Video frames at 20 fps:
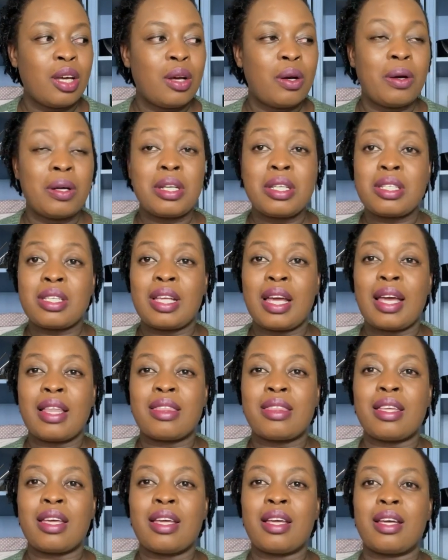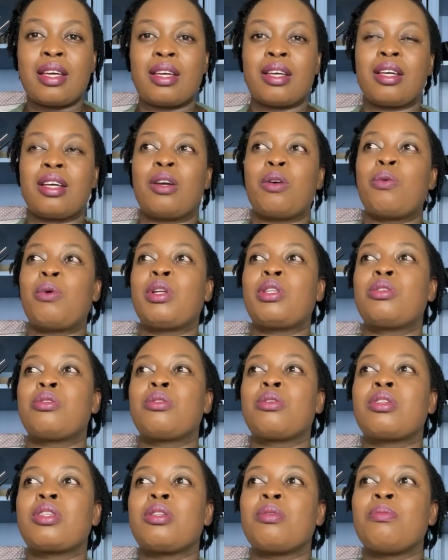Honestly, I think what
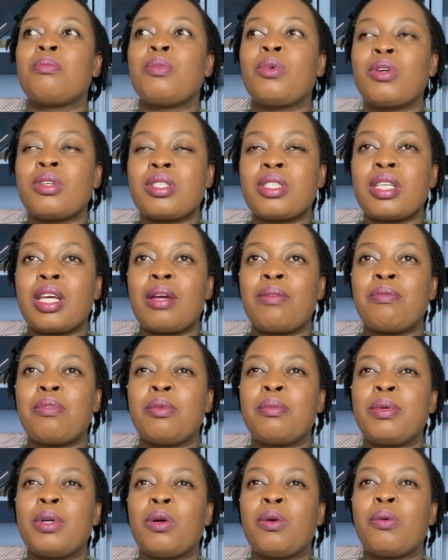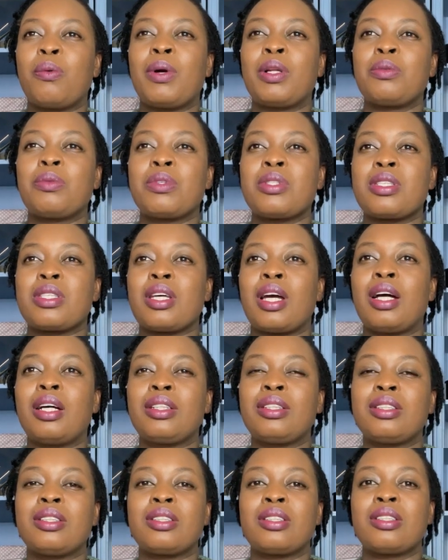took the most time for me, or what was the
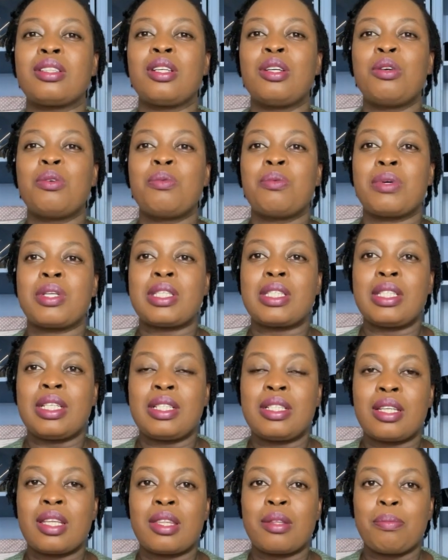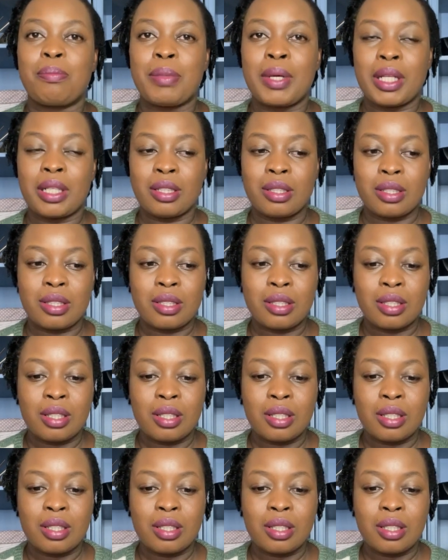hardest, was knitting the belt.